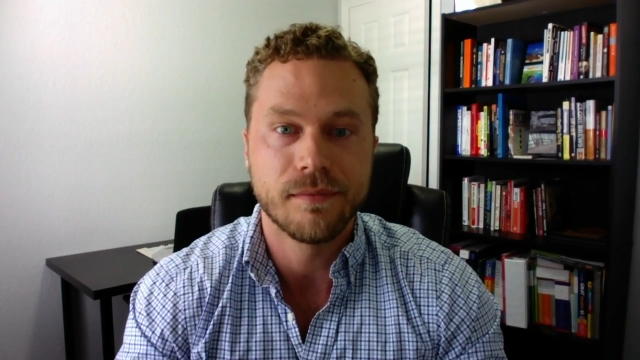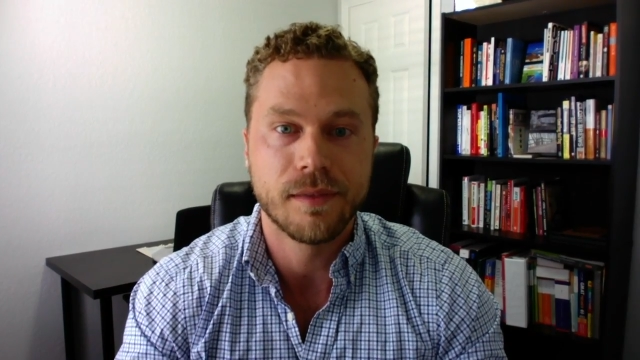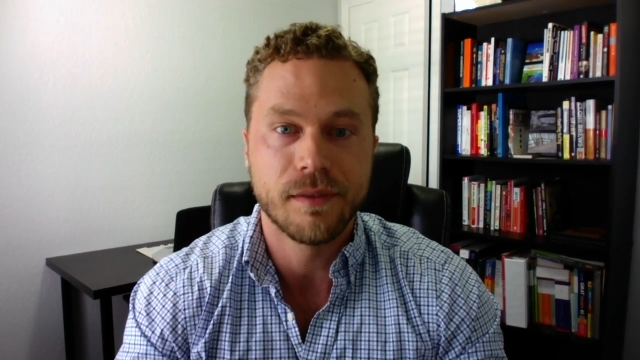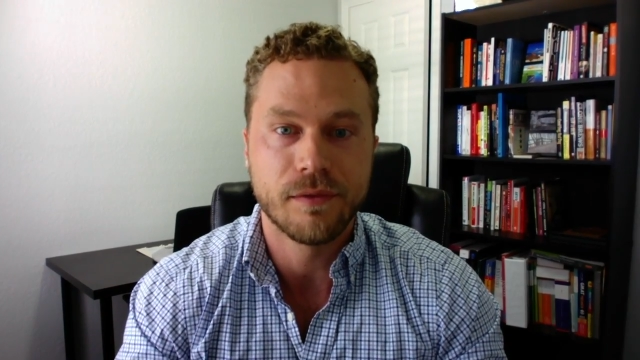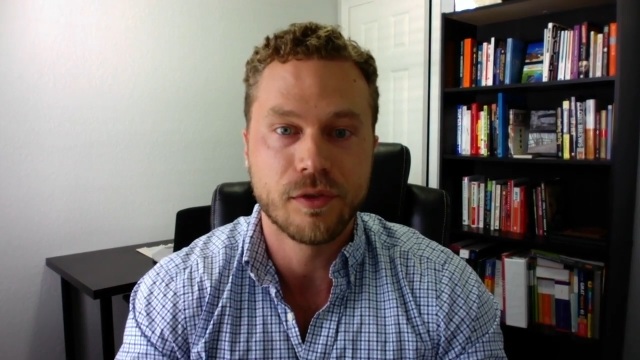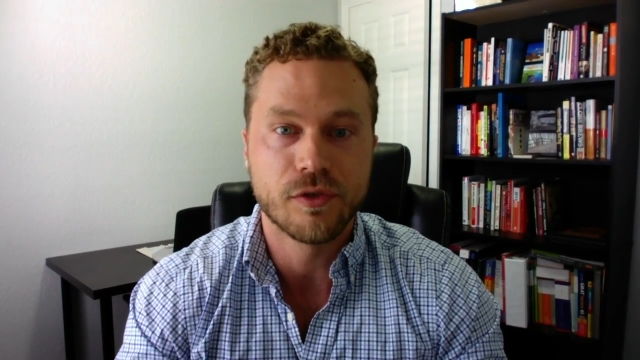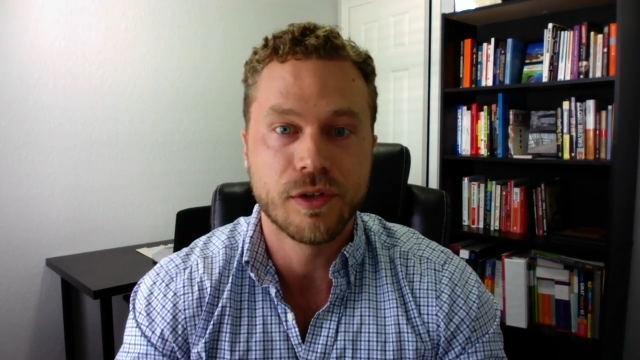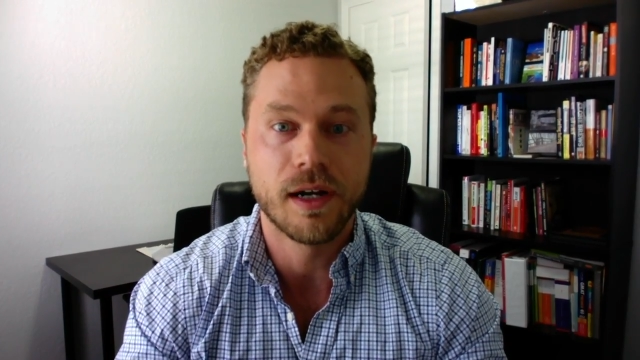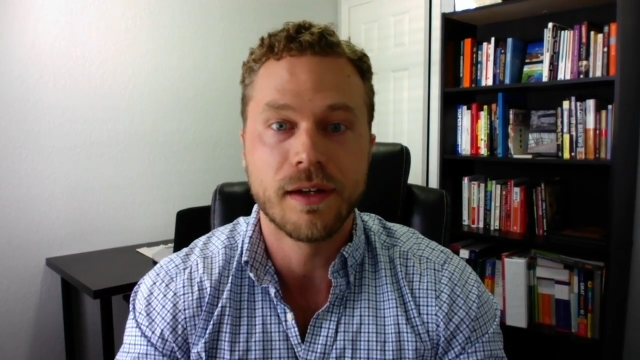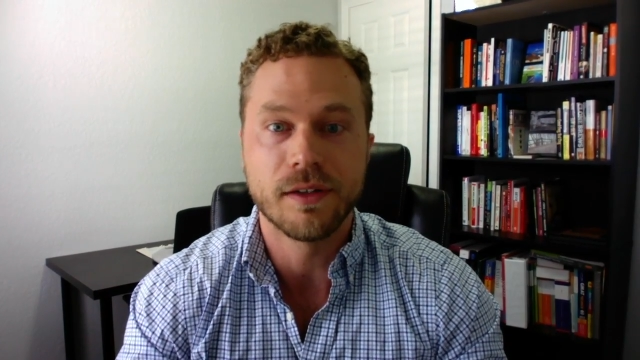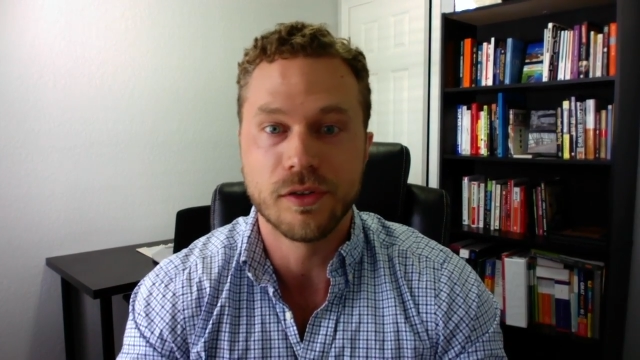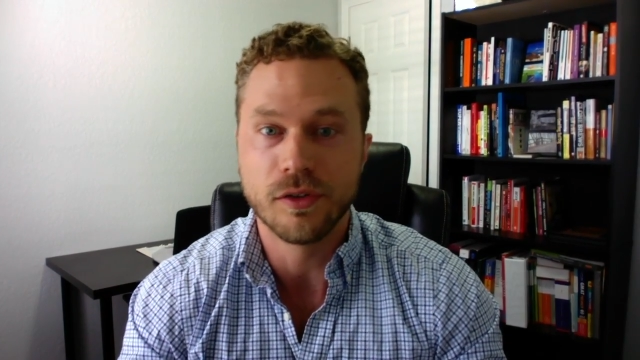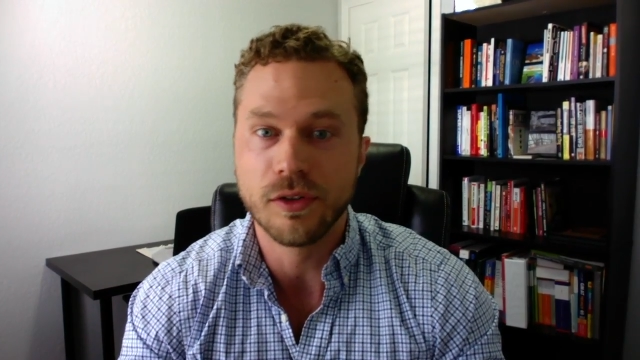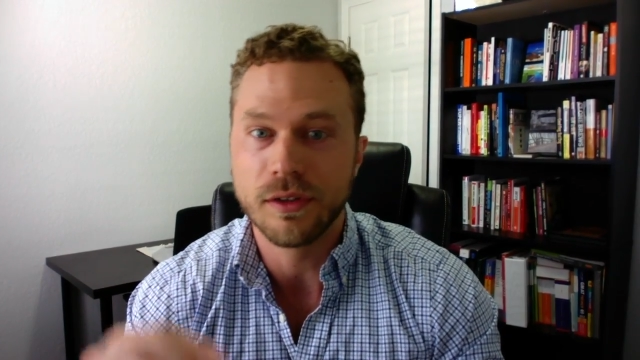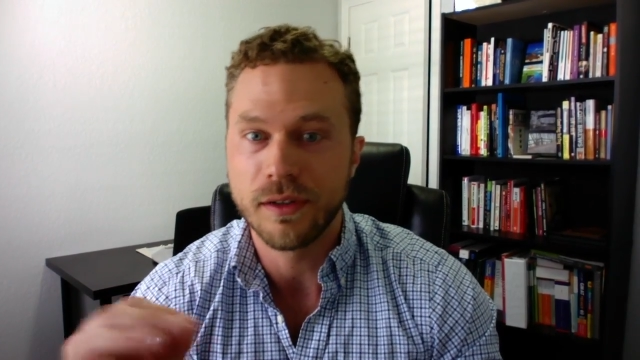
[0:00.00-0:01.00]
if you're trying
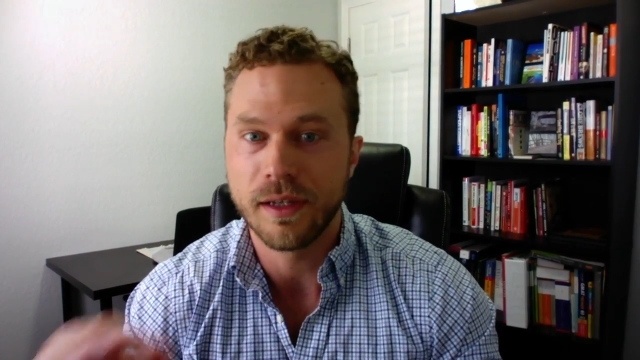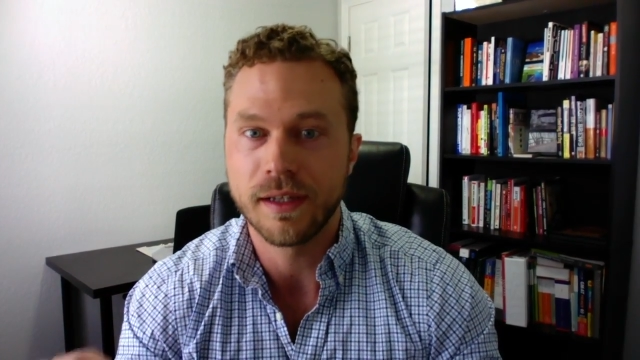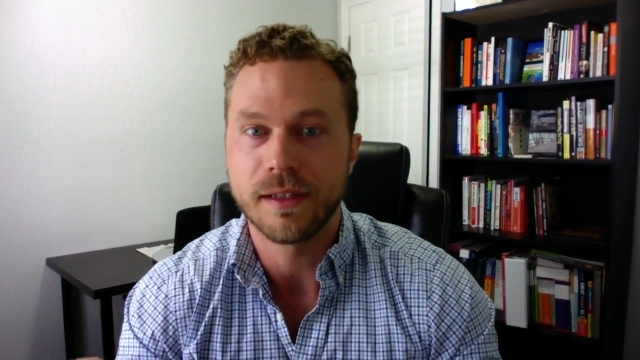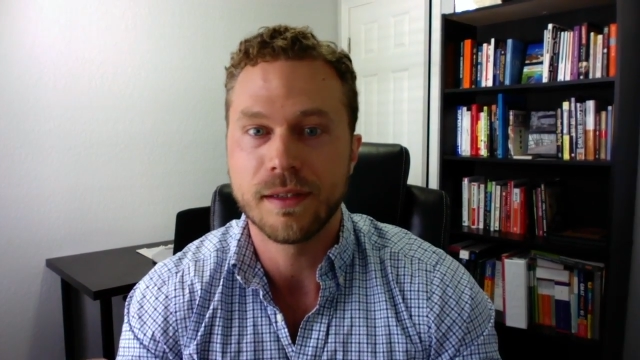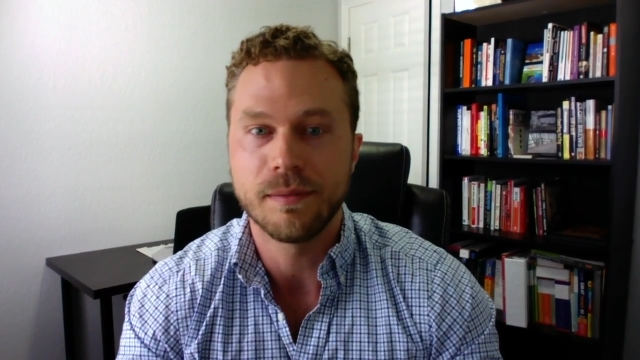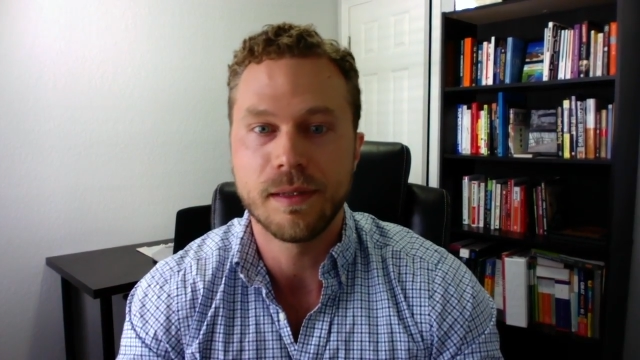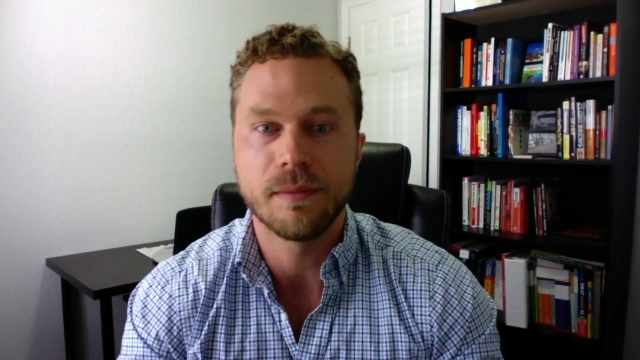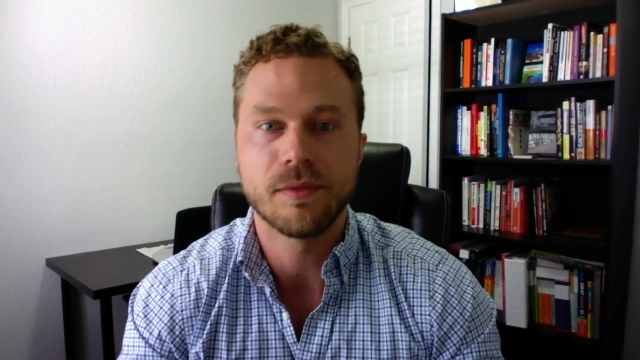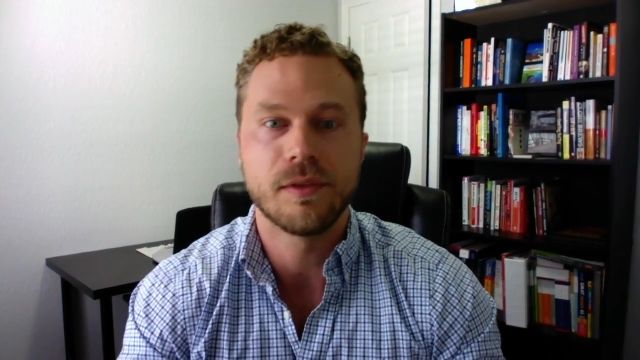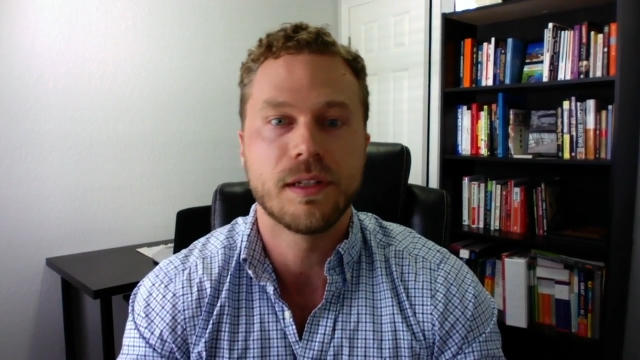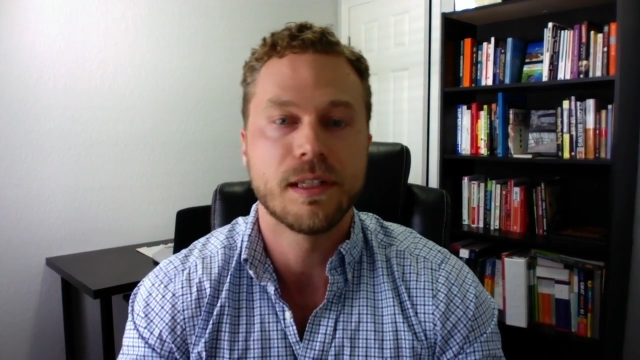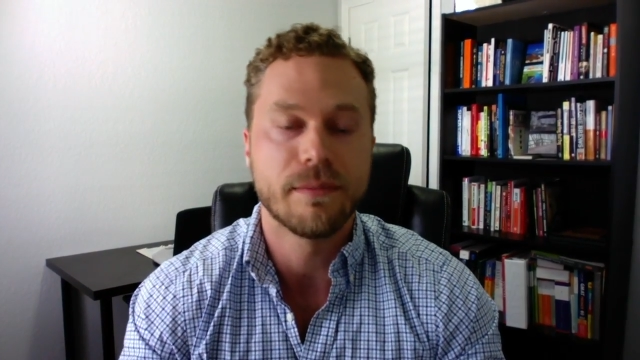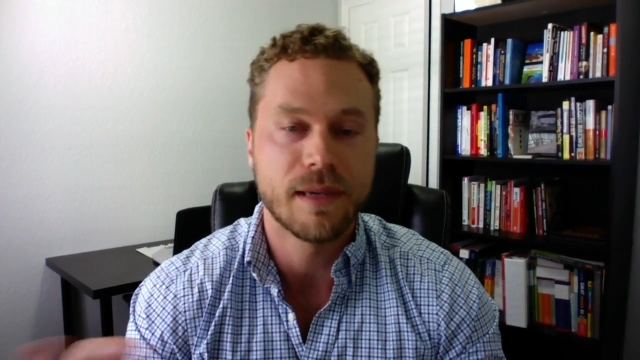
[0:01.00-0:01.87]
to look like the people on the